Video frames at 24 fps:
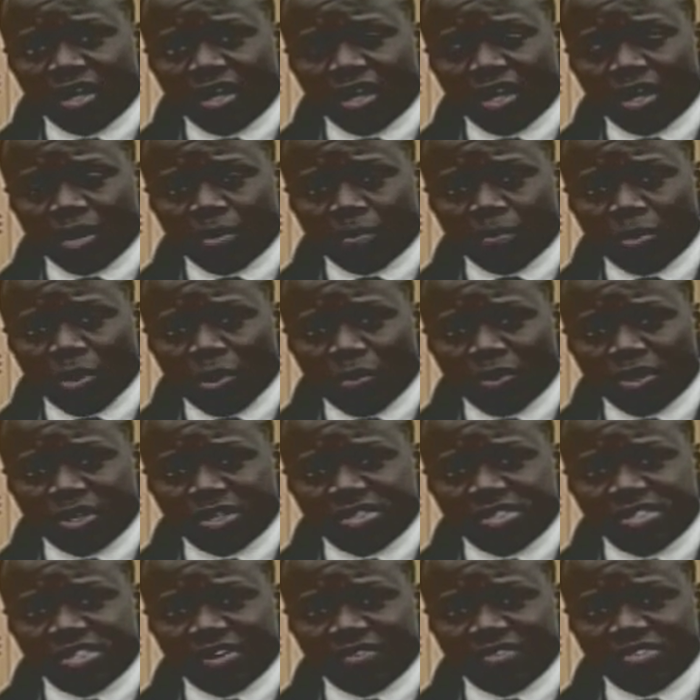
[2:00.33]
in a Boeing
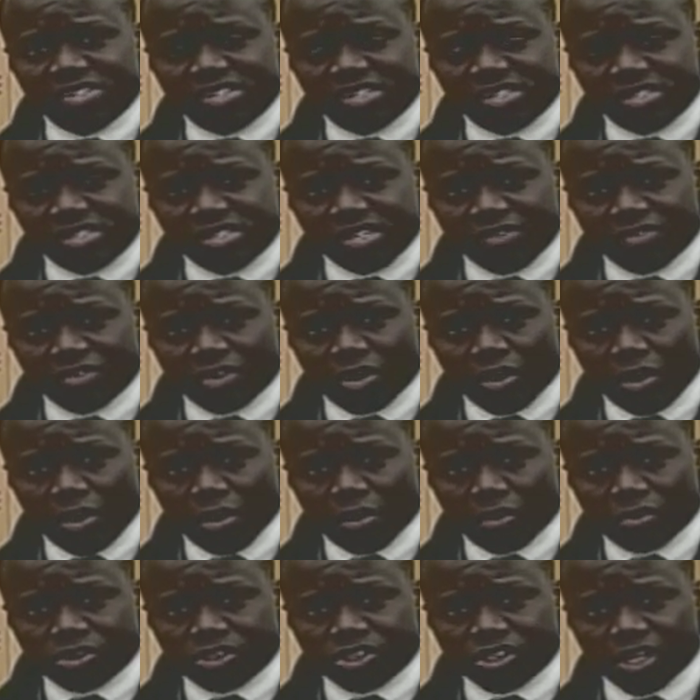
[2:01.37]
767
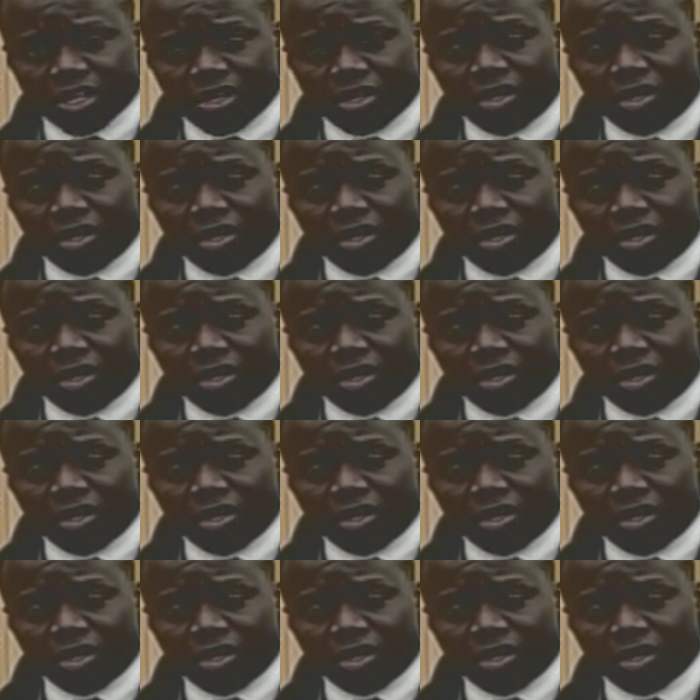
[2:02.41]
cargo jet